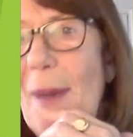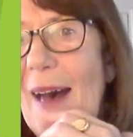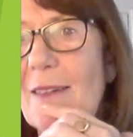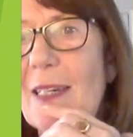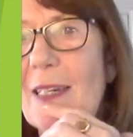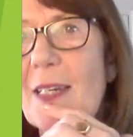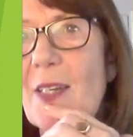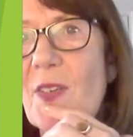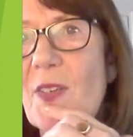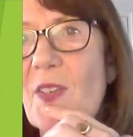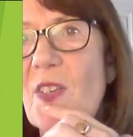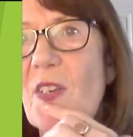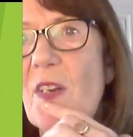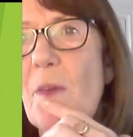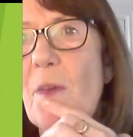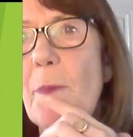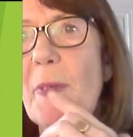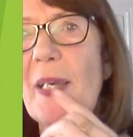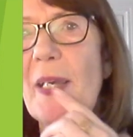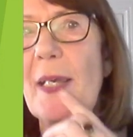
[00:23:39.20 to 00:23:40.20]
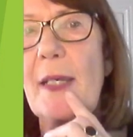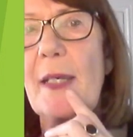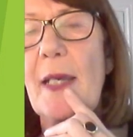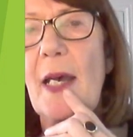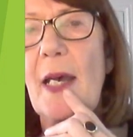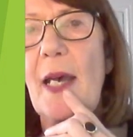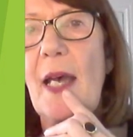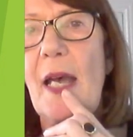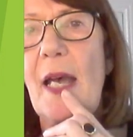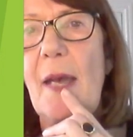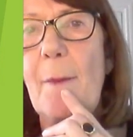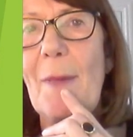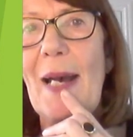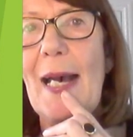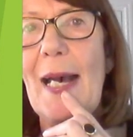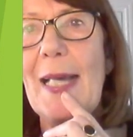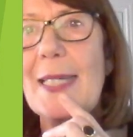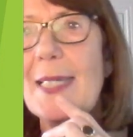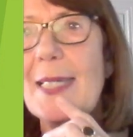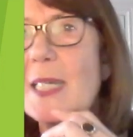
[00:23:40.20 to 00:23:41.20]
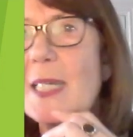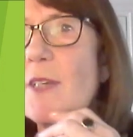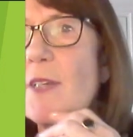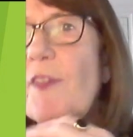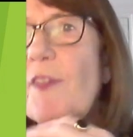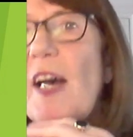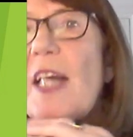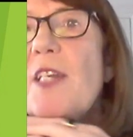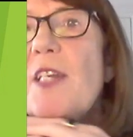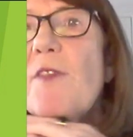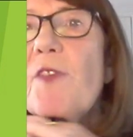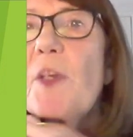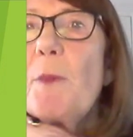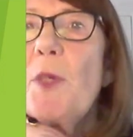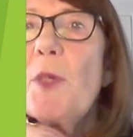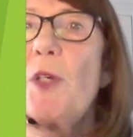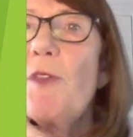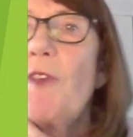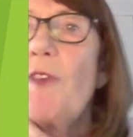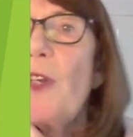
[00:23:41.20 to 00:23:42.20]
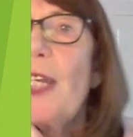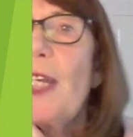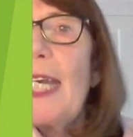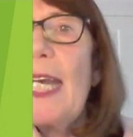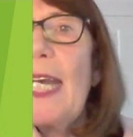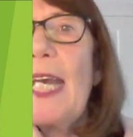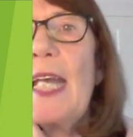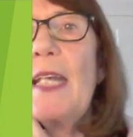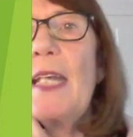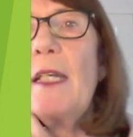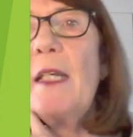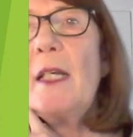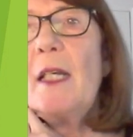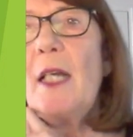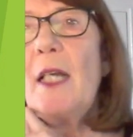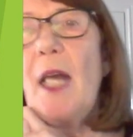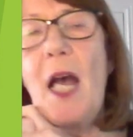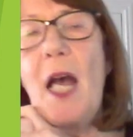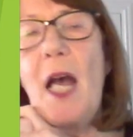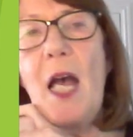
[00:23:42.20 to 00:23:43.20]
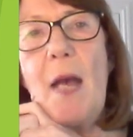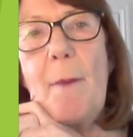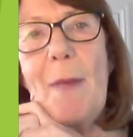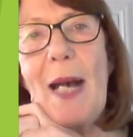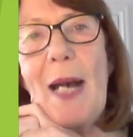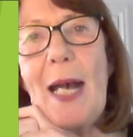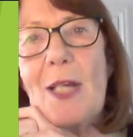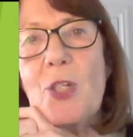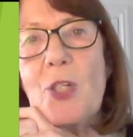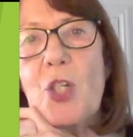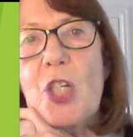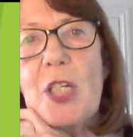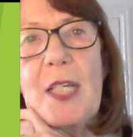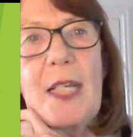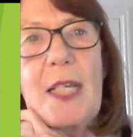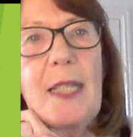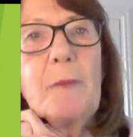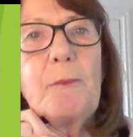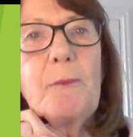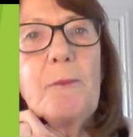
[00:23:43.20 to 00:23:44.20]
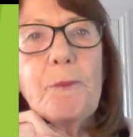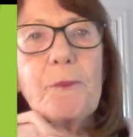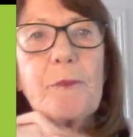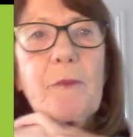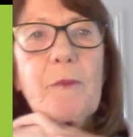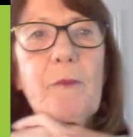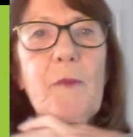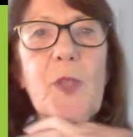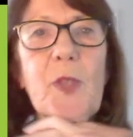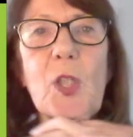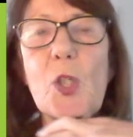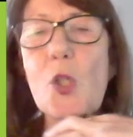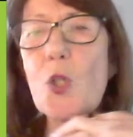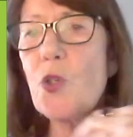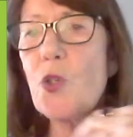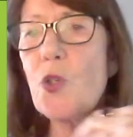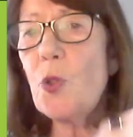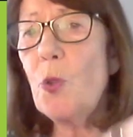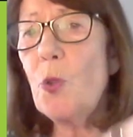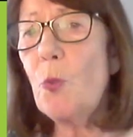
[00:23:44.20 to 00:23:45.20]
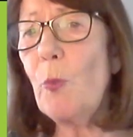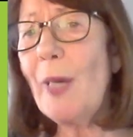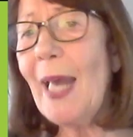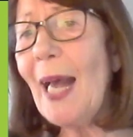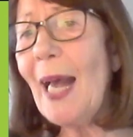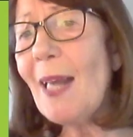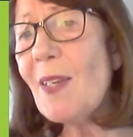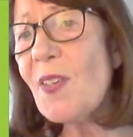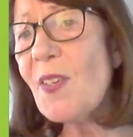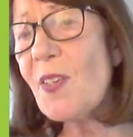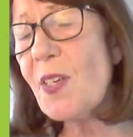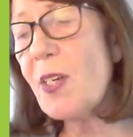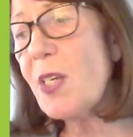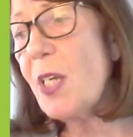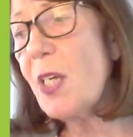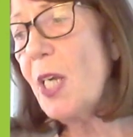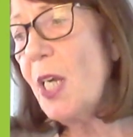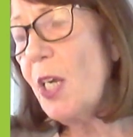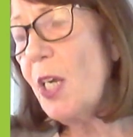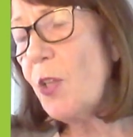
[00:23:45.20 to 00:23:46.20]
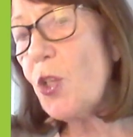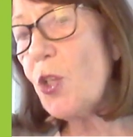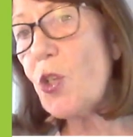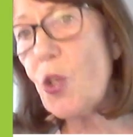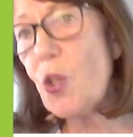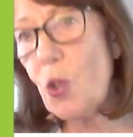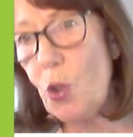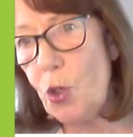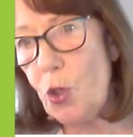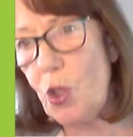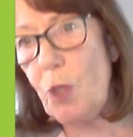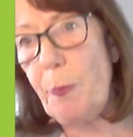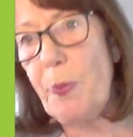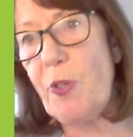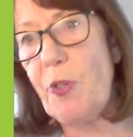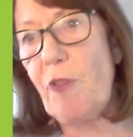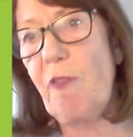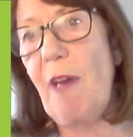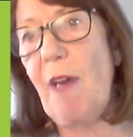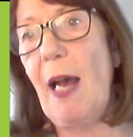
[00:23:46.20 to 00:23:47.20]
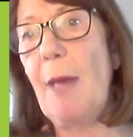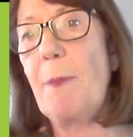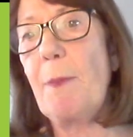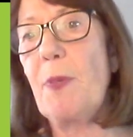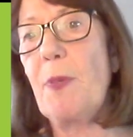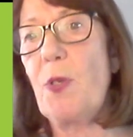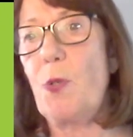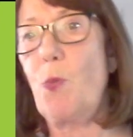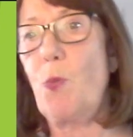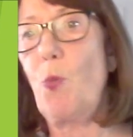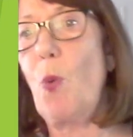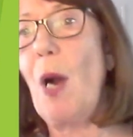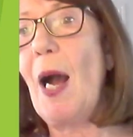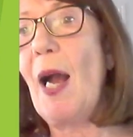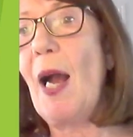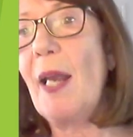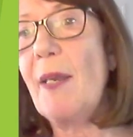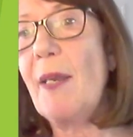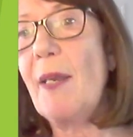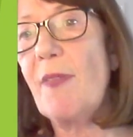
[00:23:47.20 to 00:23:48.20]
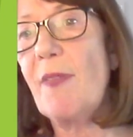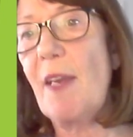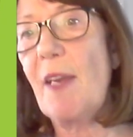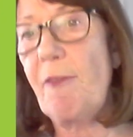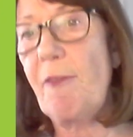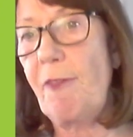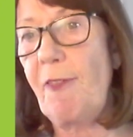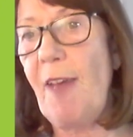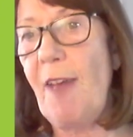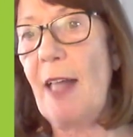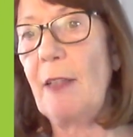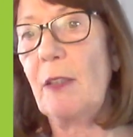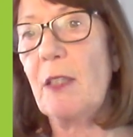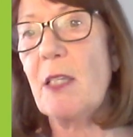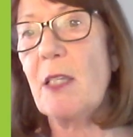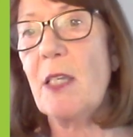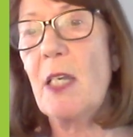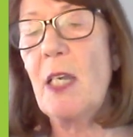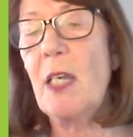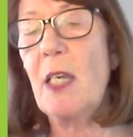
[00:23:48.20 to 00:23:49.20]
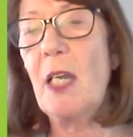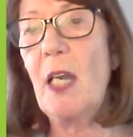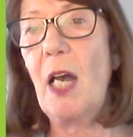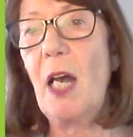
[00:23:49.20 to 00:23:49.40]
barriers that are being identified. If you move on again, Ashley. So we asked the social prescribers why they felt